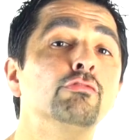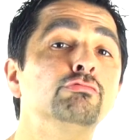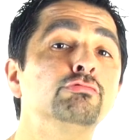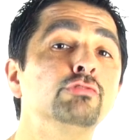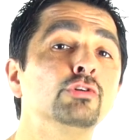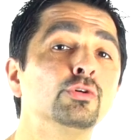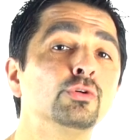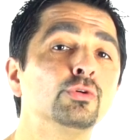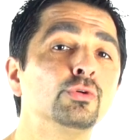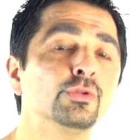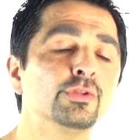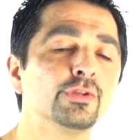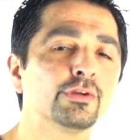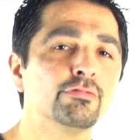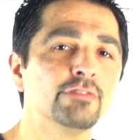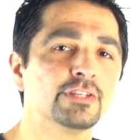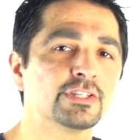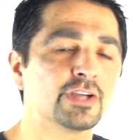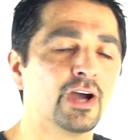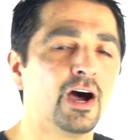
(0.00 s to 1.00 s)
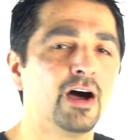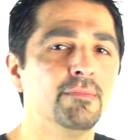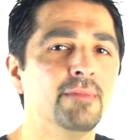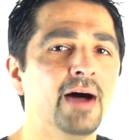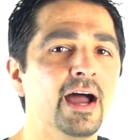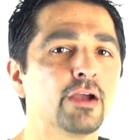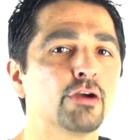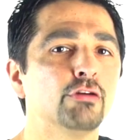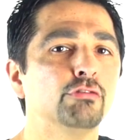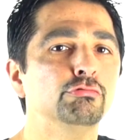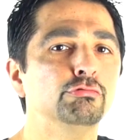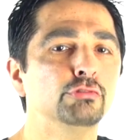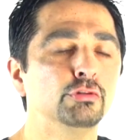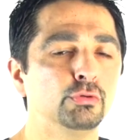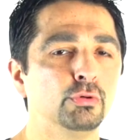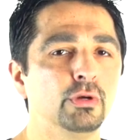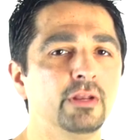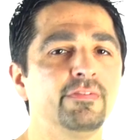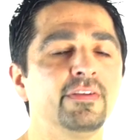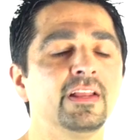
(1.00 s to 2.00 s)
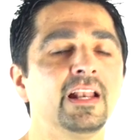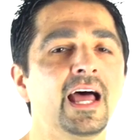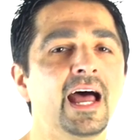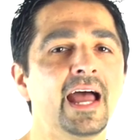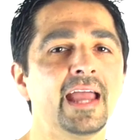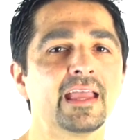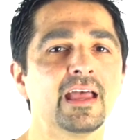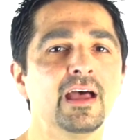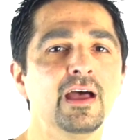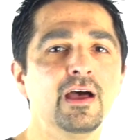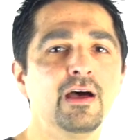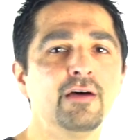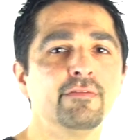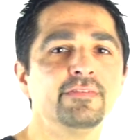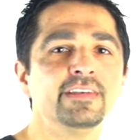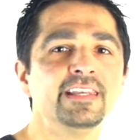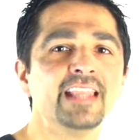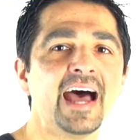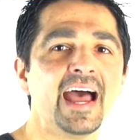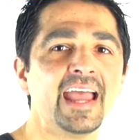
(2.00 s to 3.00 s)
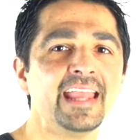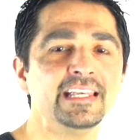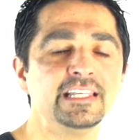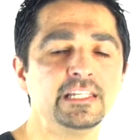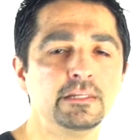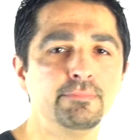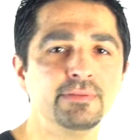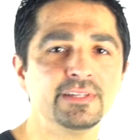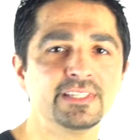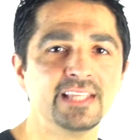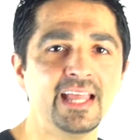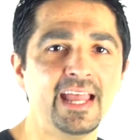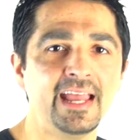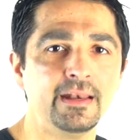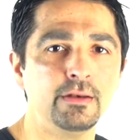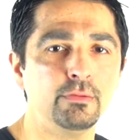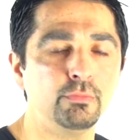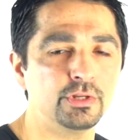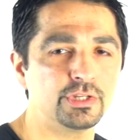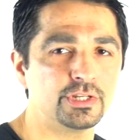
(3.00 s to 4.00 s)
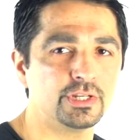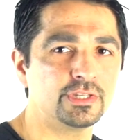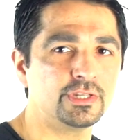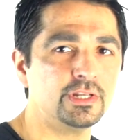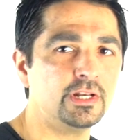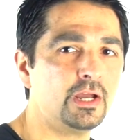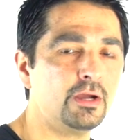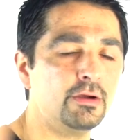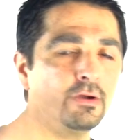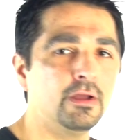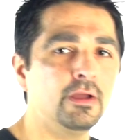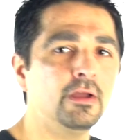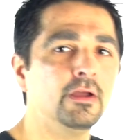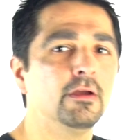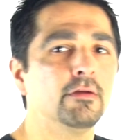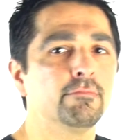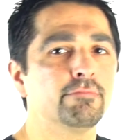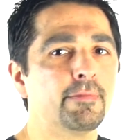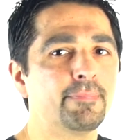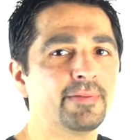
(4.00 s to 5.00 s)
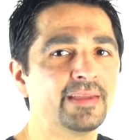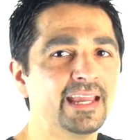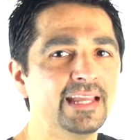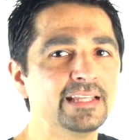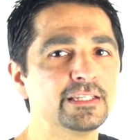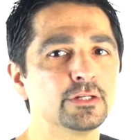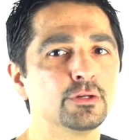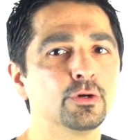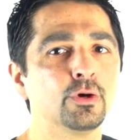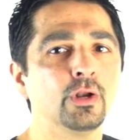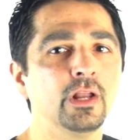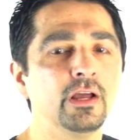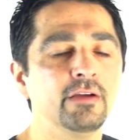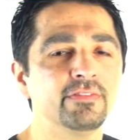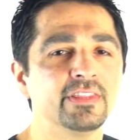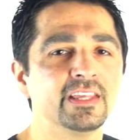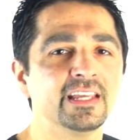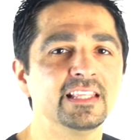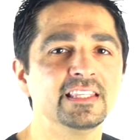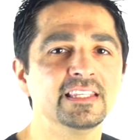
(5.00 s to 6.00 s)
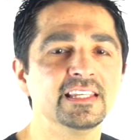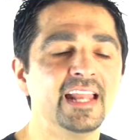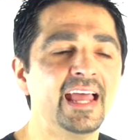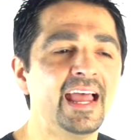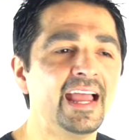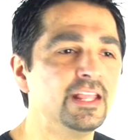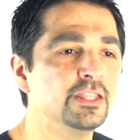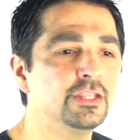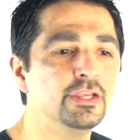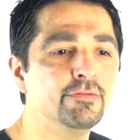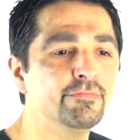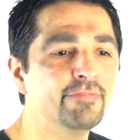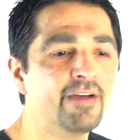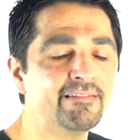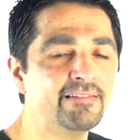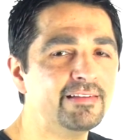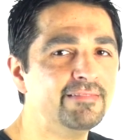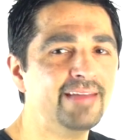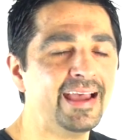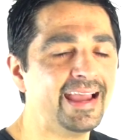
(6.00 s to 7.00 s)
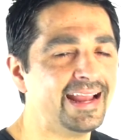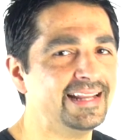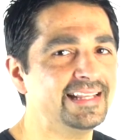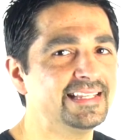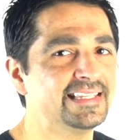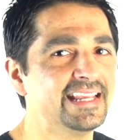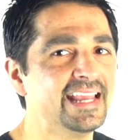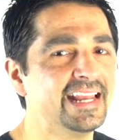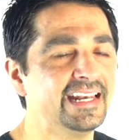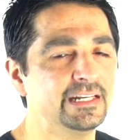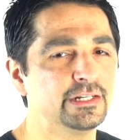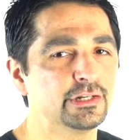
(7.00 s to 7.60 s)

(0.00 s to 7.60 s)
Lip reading: rule, the Chris Carmichael rule, if you like, of 90%, which is, you know, propagated all over the internet, and you very rarely see any